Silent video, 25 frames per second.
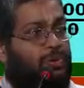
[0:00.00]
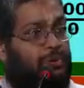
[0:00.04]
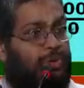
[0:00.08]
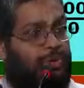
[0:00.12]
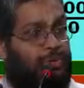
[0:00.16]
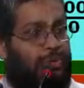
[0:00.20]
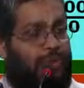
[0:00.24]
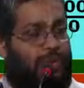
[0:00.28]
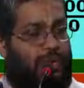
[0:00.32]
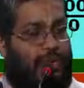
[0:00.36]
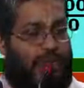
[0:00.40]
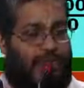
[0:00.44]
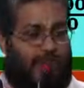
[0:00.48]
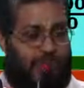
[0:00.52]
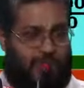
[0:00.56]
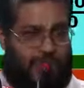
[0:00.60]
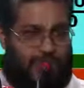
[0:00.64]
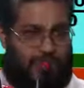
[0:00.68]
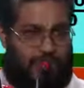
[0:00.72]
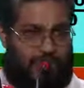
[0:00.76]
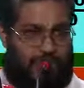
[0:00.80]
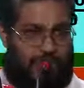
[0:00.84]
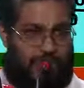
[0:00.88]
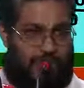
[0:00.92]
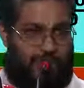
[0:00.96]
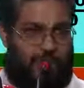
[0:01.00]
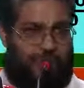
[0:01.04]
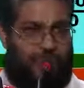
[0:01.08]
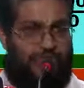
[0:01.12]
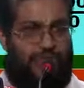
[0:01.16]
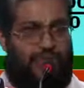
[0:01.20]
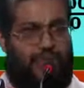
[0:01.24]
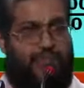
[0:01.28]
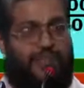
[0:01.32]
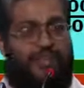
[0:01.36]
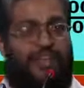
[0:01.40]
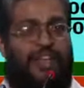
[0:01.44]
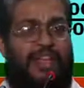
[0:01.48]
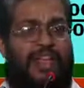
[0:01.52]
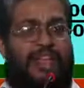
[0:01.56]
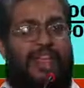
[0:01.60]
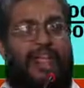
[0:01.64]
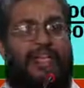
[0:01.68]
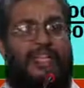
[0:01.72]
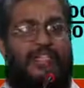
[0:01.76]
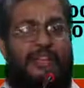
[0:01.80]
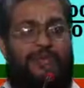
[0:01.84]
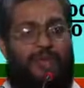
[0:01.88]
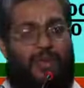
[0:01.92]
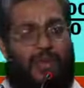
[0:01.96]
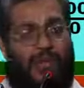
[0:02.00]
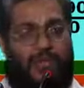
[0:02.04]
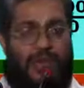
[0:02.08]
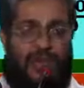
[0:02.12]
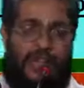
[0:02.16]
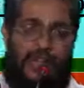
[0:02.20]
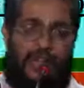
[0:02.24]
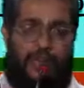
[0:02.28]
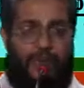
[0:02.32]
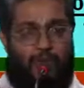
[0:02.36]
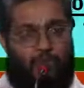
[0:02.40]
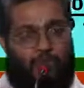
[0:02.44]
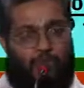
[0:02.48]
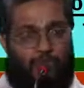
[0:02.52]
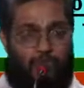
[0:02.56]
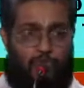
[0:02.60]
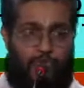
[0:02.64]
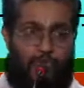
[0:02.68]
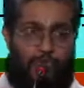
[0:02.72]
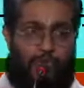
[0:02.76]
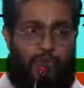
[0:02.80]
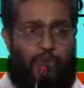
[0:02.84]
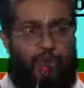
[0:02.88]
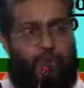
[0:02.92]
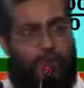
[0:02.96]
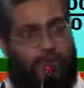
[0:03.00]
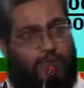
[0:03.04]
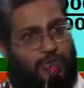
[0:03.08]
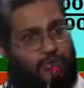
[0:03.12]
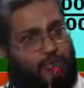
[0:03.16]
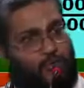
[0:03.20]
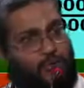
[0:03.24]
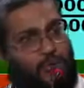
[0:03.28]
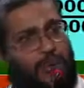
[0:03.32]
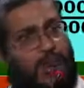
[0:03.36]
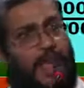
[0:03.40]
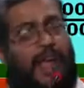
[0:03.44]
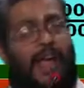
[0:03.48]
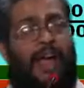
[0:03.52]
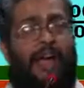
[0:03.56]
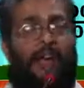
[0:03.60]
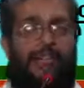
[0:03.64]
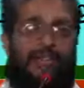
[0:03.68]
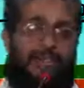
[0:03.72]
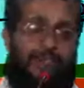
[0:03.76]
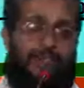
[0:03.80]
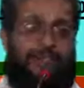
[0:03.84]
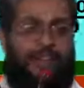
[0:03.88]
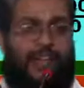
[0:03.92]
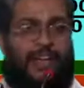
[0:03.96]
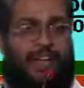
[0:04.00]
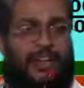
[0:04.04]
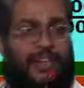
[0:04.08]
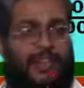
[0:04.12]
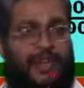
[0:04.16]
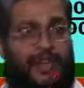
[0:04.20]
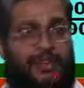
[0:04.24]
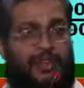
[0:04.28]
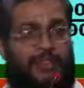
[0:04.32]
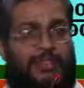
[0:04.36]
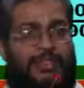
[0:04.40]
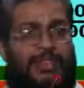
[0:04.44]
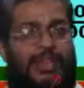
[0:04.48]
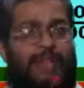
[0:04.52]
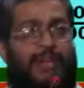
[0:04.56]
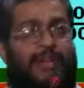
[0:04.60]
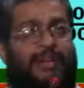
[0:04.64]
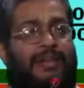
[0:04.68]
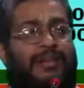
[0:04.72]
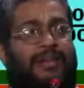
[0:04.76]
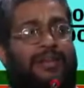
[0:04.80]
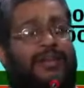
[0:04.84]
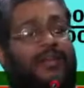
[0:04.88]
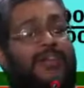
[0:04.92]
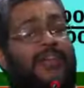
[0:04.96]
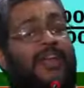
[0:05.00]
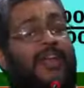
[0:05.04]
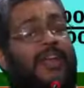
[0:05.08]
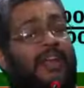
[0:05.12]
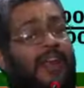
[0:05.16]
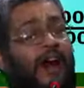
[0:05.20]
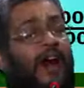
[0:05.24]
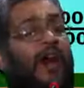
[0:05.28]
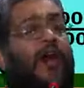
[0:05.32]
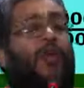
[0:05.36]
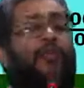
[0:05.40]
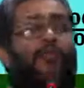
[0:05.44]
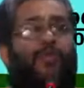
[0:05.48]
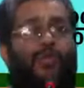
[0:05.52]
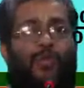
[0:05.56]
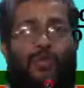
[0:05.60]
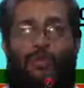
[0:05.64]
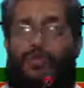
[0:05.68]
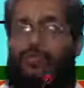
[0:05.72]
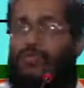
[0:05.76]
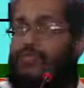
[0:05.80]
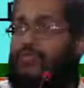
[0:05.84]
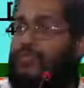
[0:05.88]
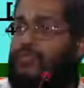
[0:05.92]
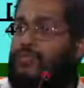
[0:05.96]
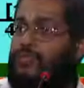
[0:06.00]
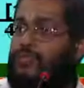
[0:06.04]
Through rights issue, we raised only 2 crores 2,50,000. Then how